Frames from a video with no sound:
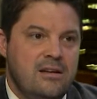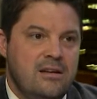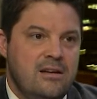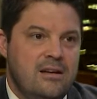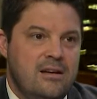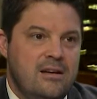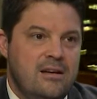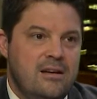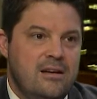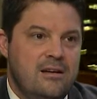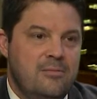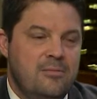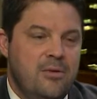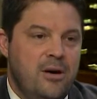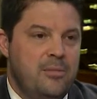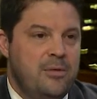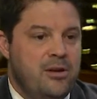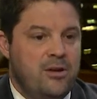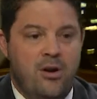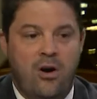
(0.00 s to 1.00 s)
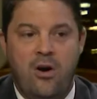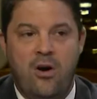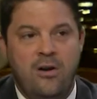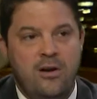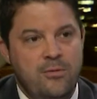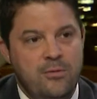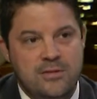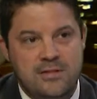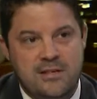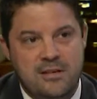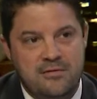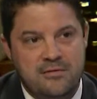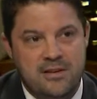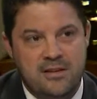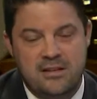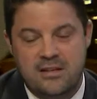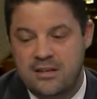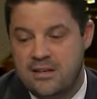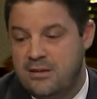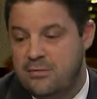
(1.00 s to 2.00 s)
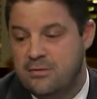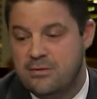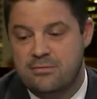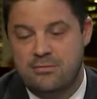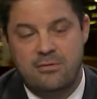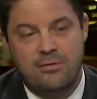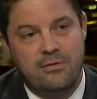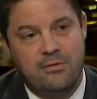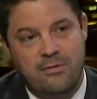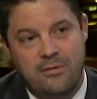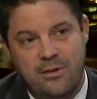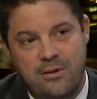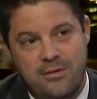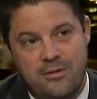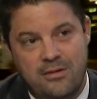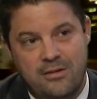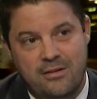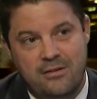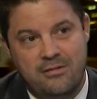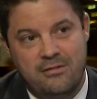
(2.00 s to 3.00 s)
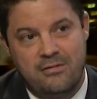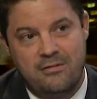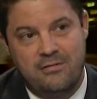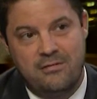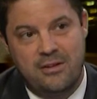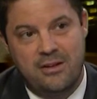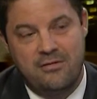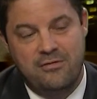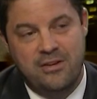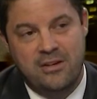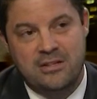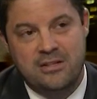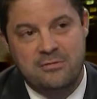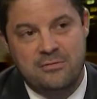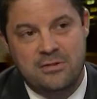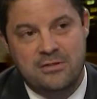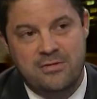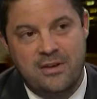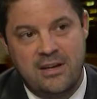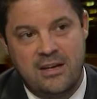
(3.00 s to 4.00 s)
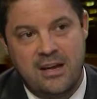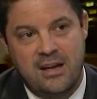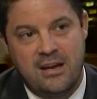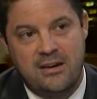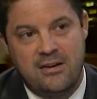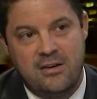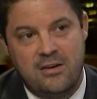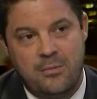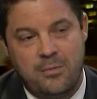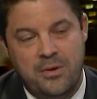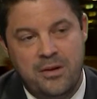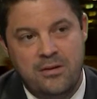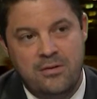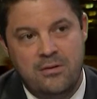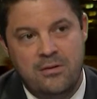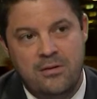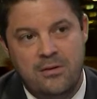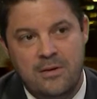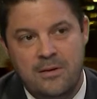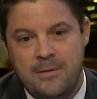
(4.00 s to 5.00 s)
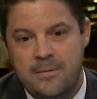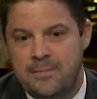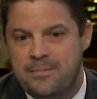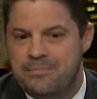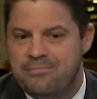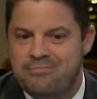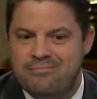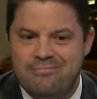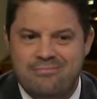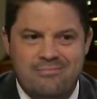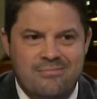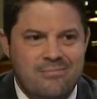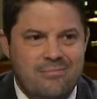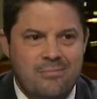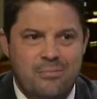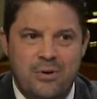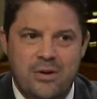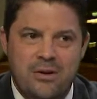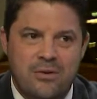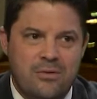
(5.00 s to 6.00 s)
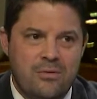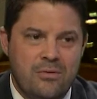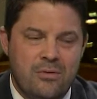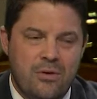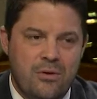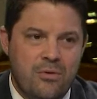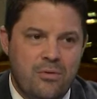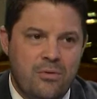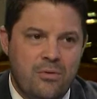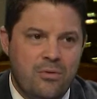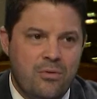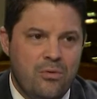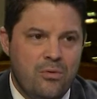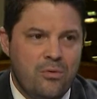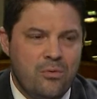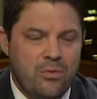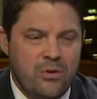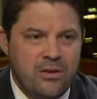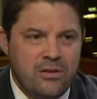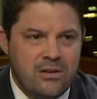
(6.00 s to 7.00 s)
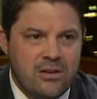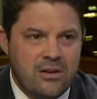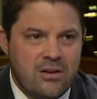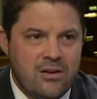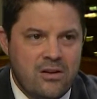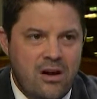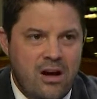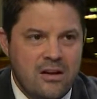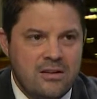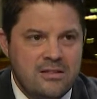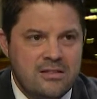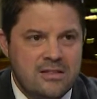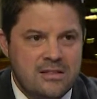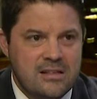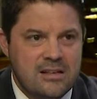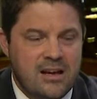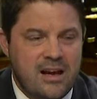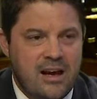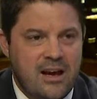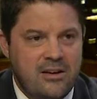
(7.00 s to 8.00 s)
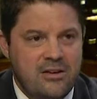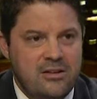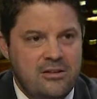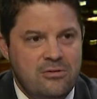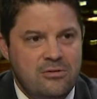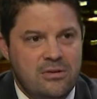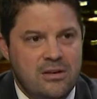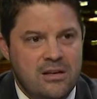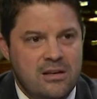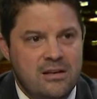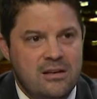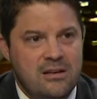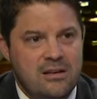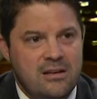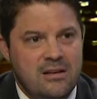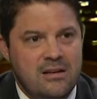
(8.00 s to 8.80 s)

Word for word: Um, I mean, Hardy was convicted. He was the conviction was vacated on appeal. But really, in all honesty, how do you get